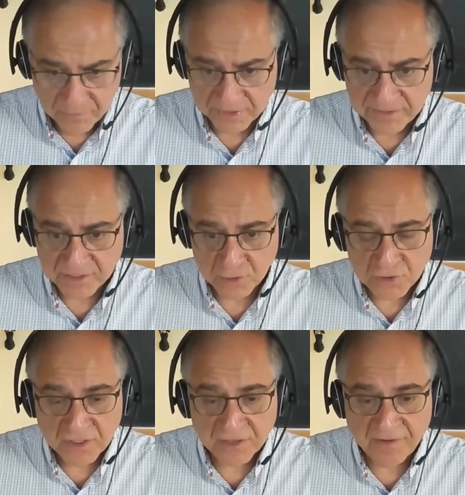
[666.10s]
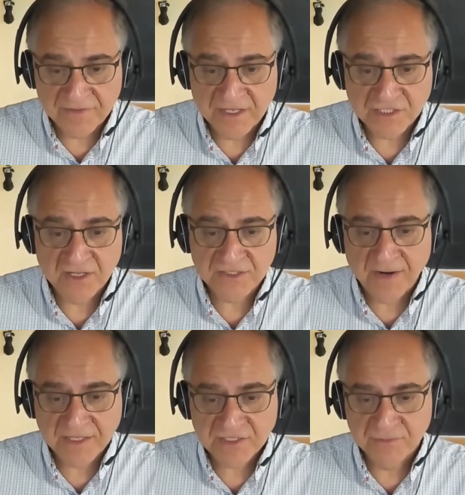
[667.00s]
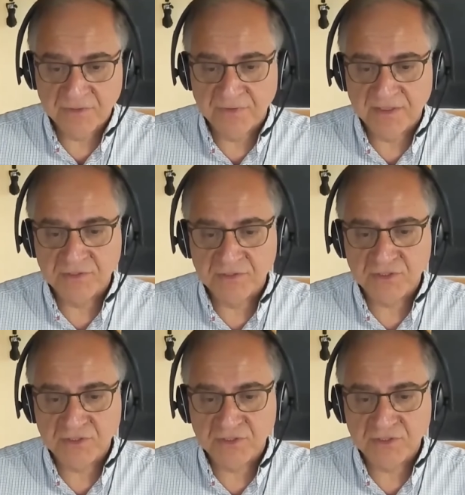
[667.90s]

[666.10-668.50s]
But there's also a gravitational attraction between them,